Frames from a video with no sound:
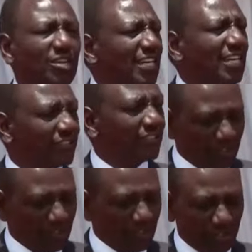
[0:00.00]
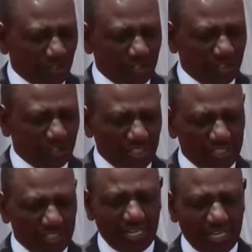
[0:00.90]
capacity to achieve
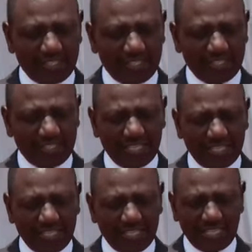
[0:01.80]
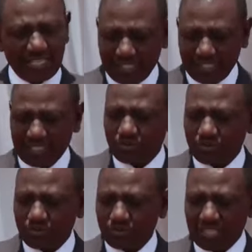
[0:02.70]
inclusive
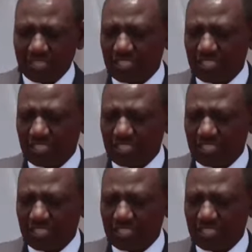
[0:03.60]
growth